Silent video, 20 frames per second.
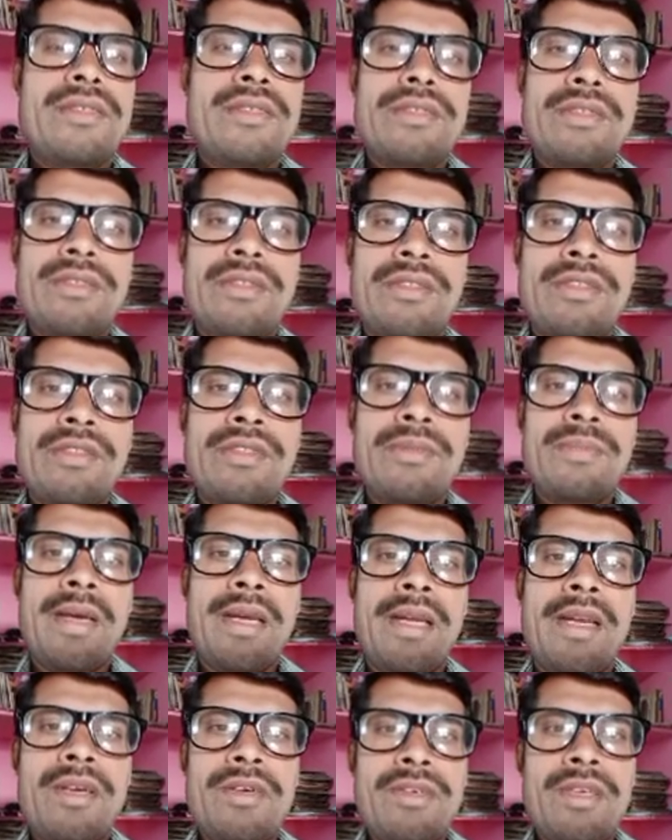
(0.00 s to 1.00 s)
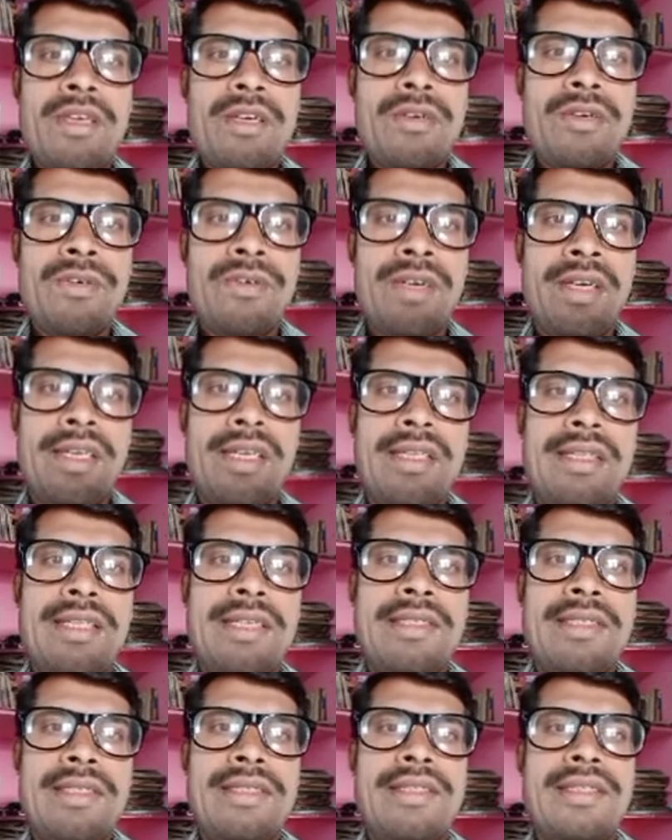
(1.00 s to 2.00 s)
So by looking over
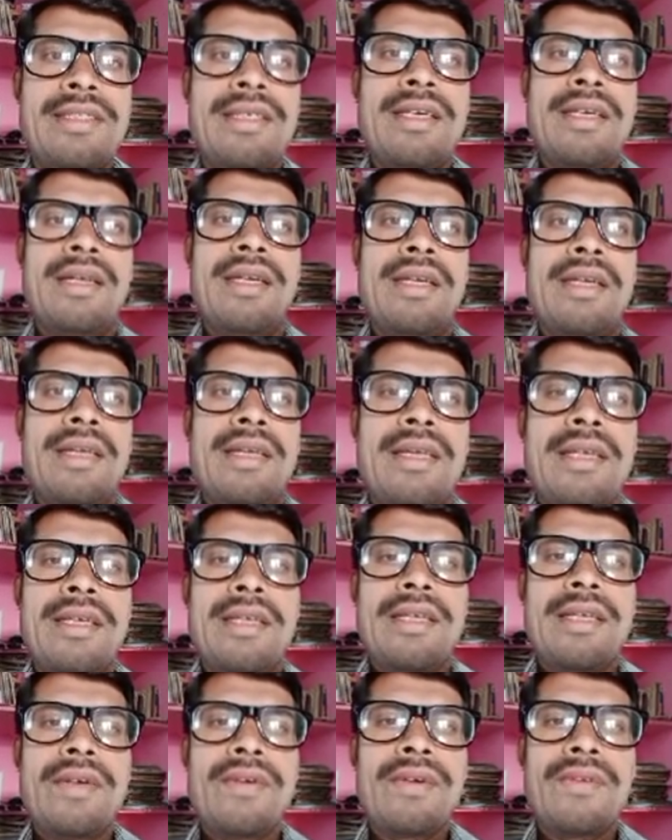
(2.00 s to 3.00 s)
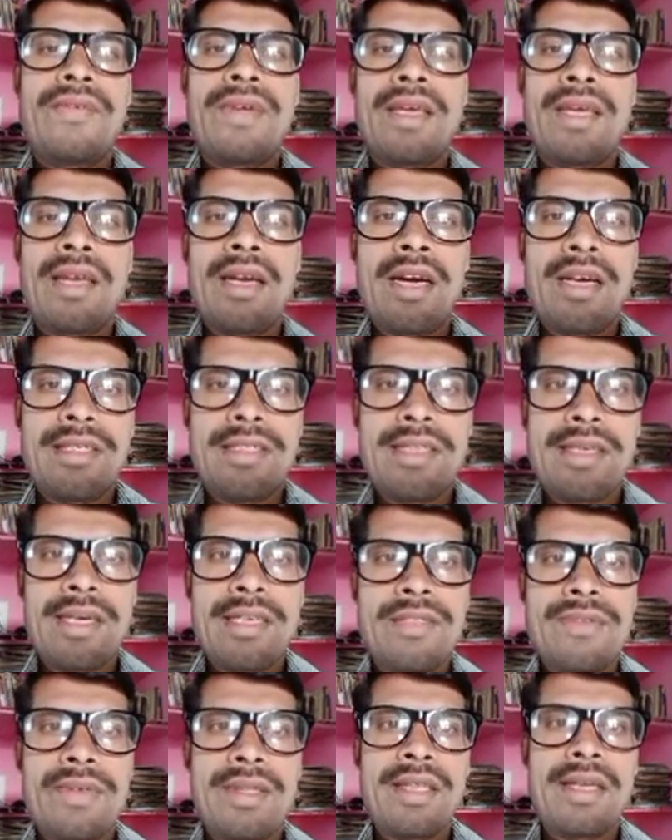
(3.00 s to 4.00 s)
this, even we cannot
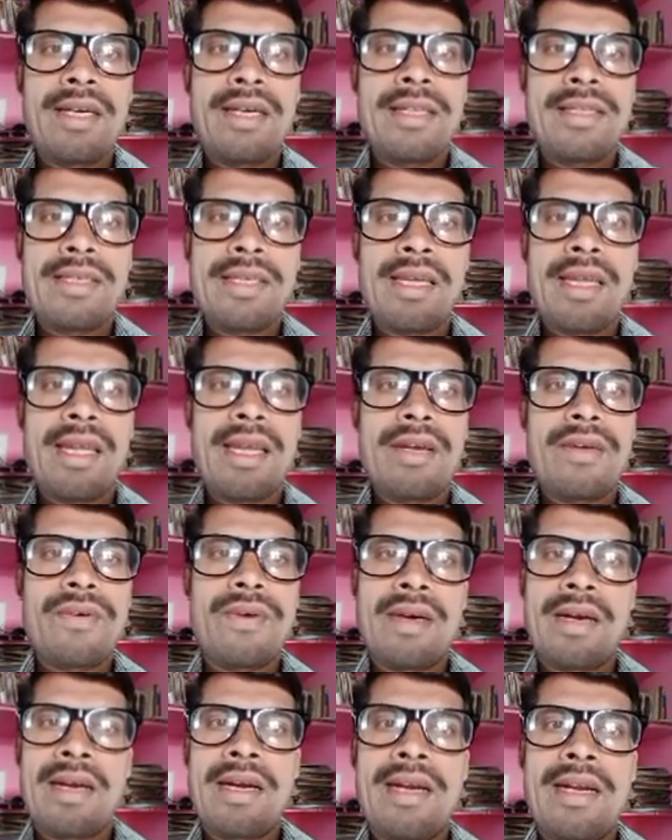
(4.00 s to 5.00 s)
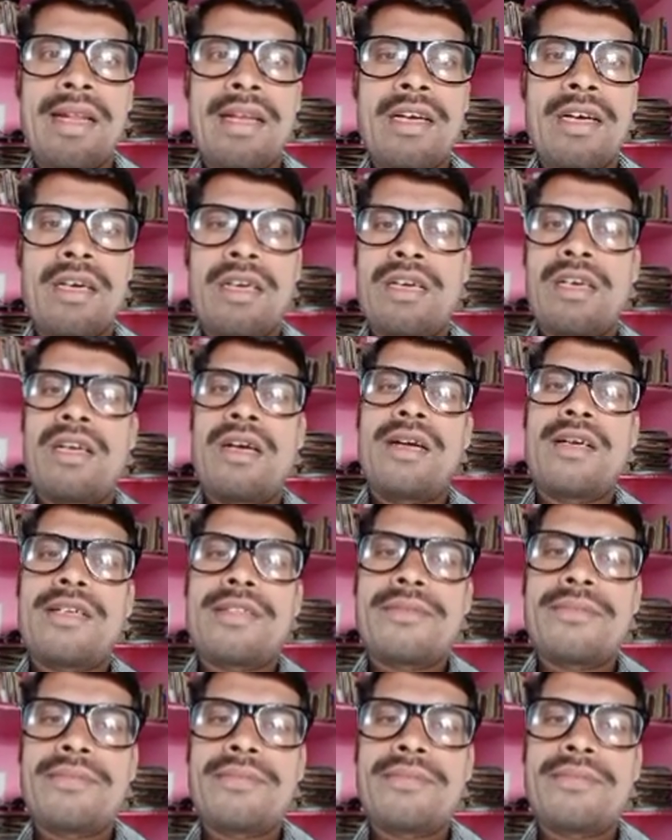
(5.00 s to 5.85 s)
judge whether it is a quadratic or not.